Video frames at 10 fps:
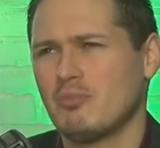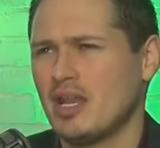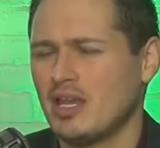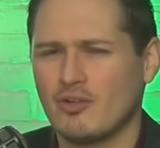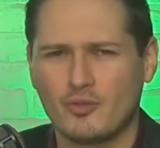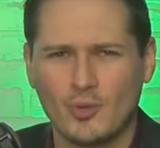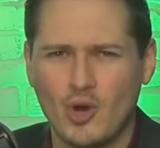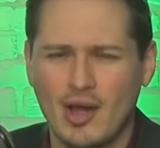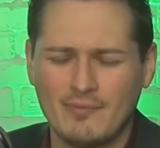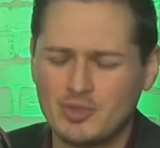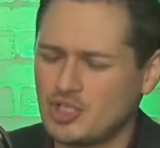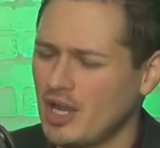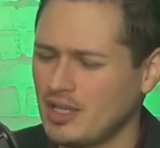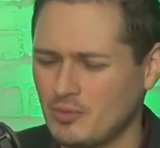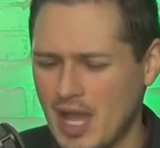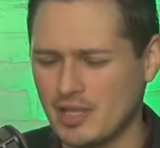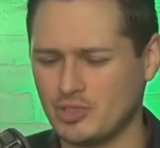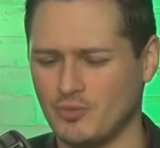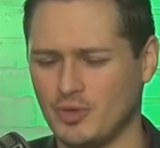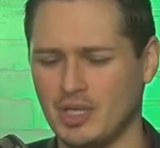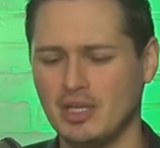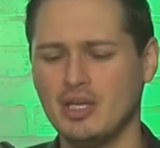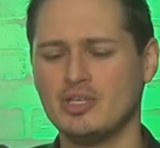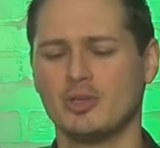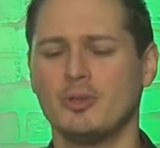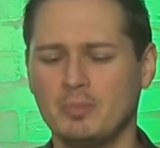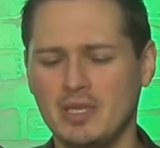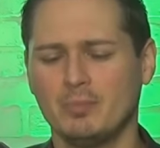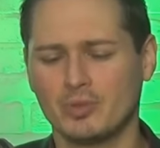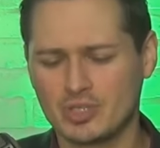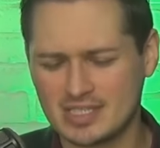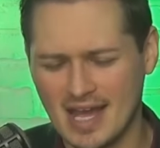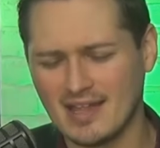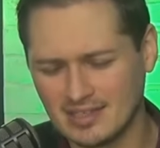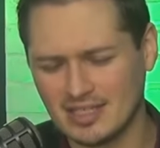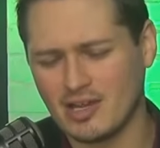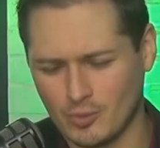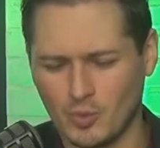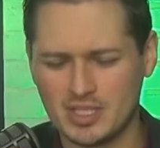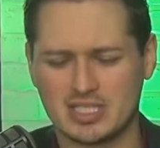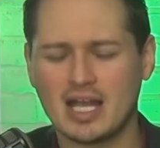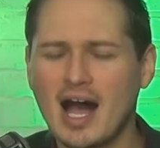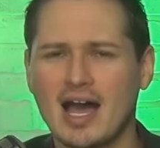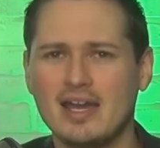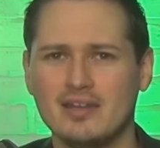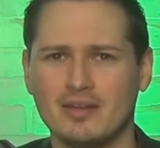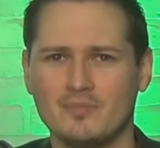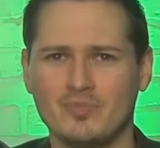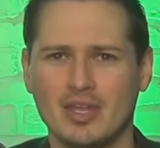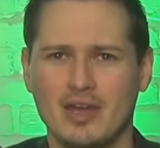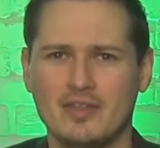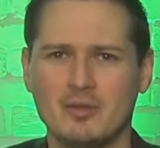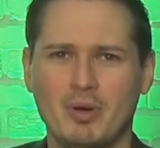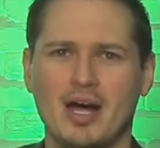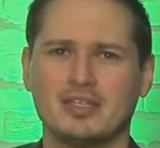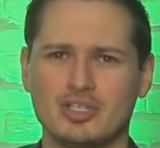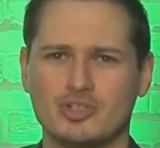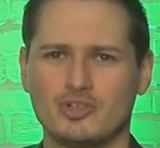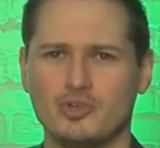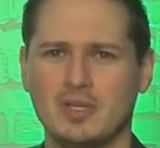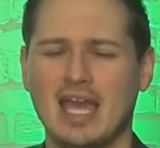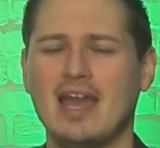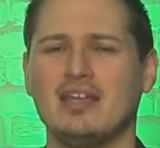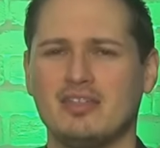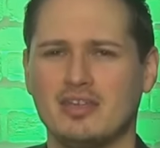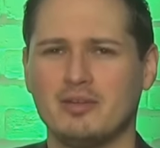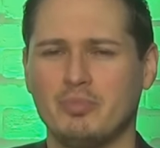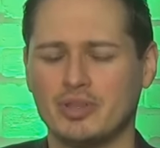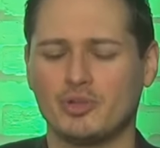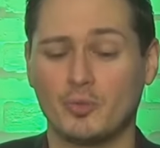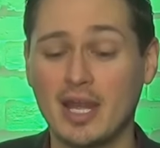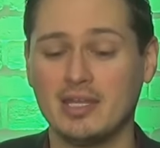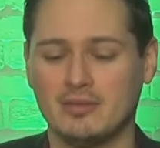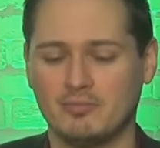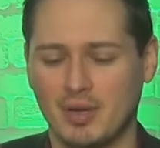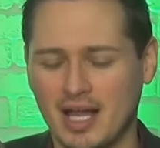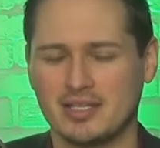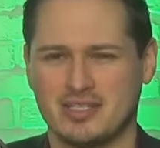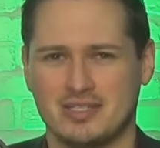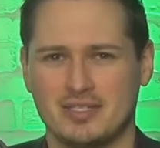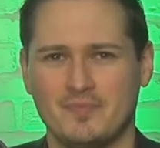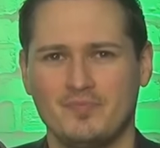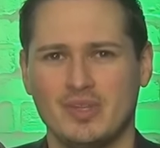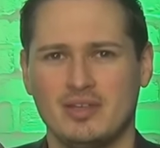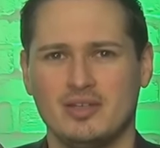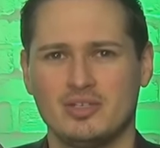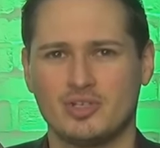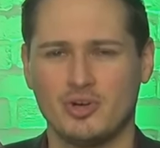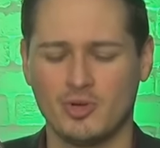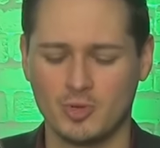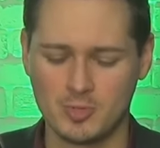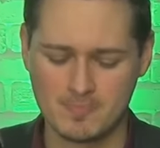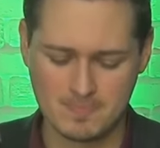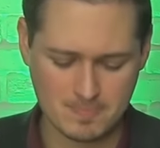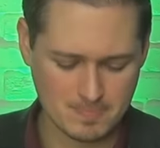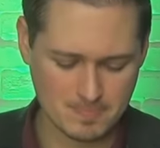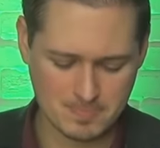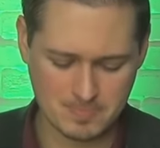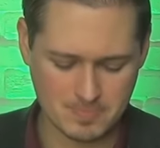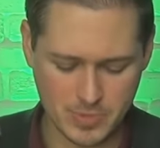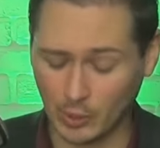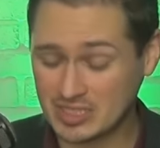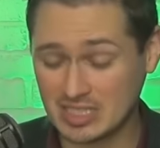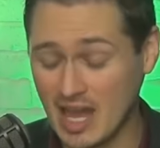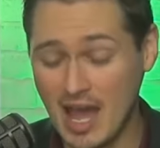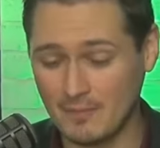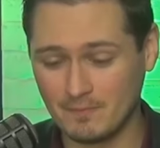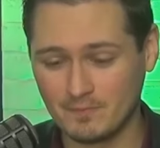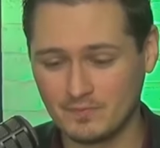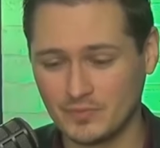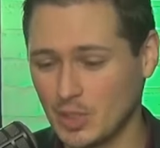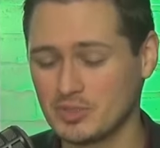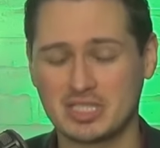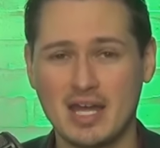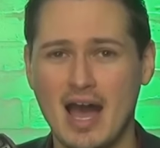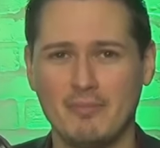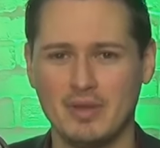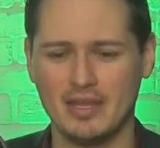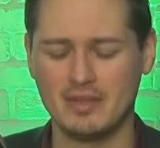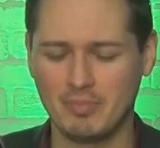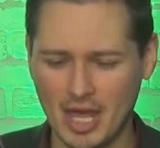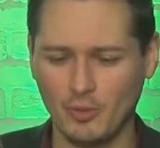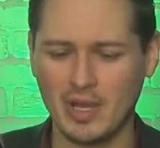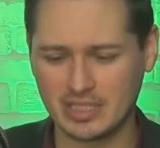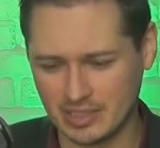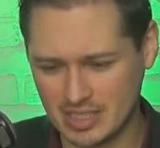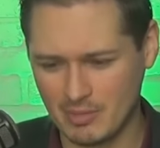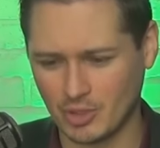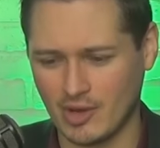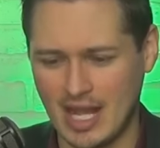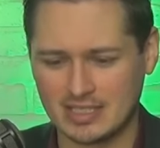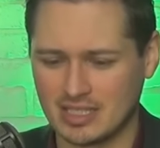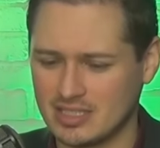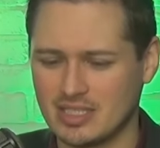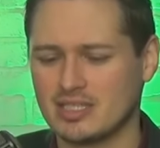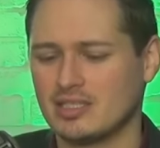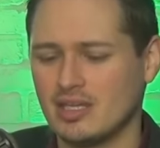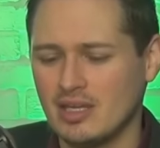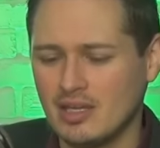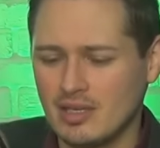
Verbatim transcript: for Medicare for All, have giant rallies over it. So the people are solidly on one side, and then the politicians are doing anything but the right policies. So don't stop. Don't stop. And then, by the way, to the Democrats, because this is...